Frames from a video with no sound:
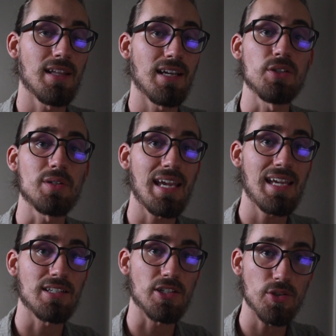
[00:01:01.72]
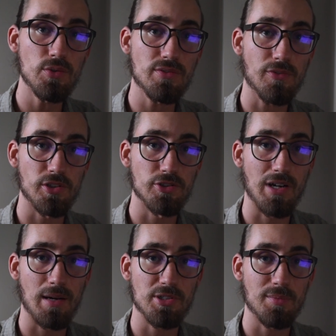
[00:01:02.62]
that you can use for your
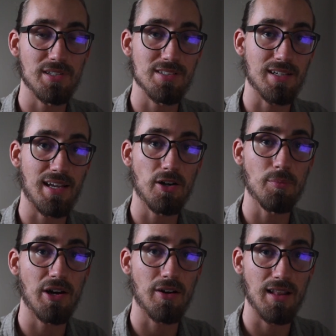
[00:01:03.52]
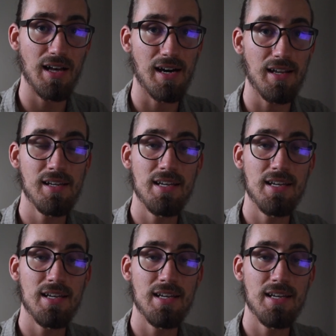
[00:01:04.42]
drop shipping. It's gonna help out a lot.